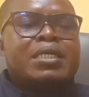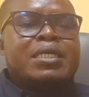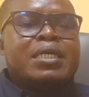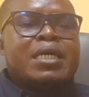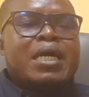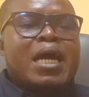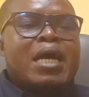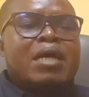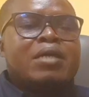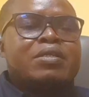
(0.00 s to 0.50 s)

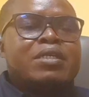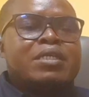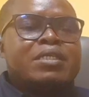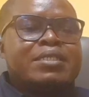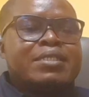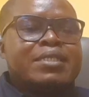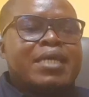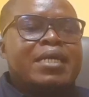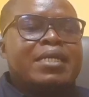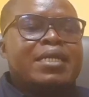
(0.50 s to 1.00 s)
And the
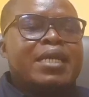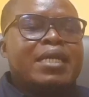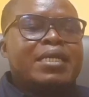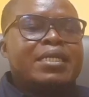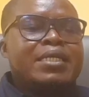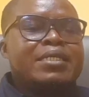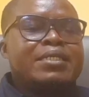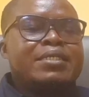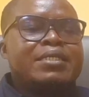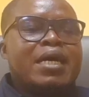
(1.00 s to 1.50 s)

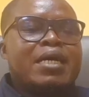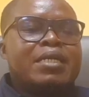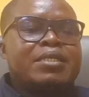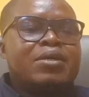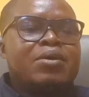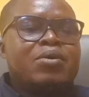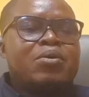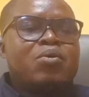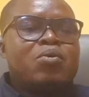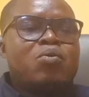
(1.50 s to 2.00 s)
standard is
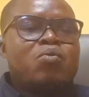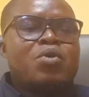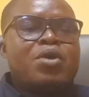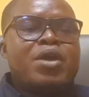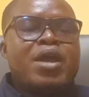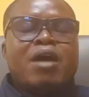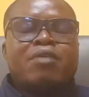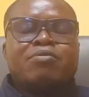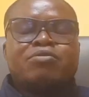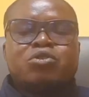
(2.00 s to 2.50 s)
that we
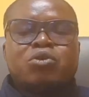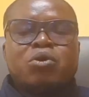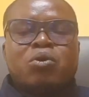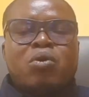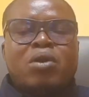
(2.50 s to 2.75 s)
have to